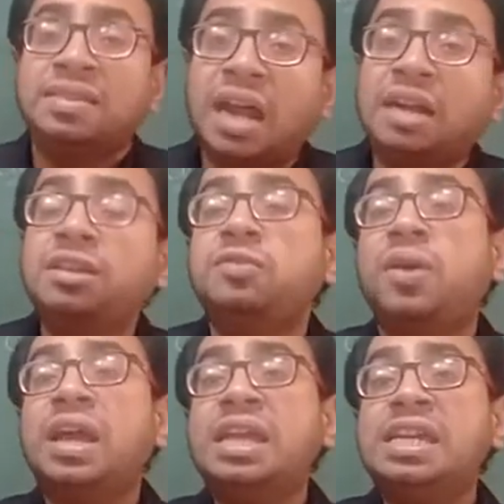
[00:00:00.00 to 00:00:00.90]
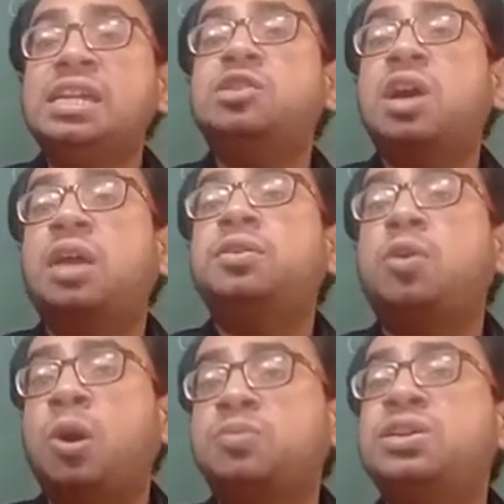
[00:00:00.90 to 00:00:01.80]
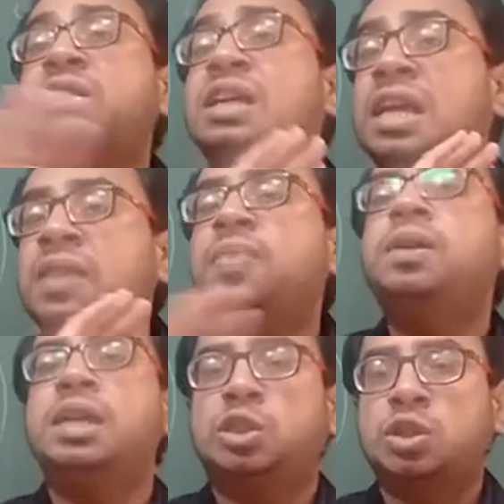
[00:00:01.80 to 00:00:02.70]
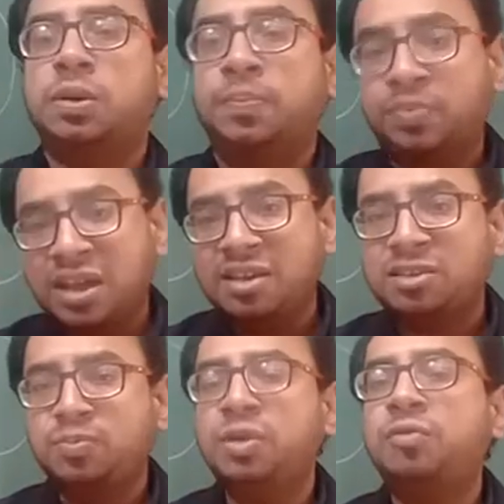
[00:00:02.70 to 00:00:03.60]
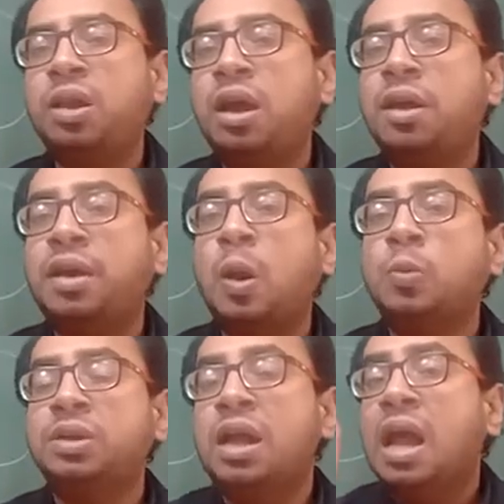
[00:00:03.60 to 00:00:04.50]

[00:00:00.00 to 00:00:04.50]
That is why each other object in the nature is symmetric around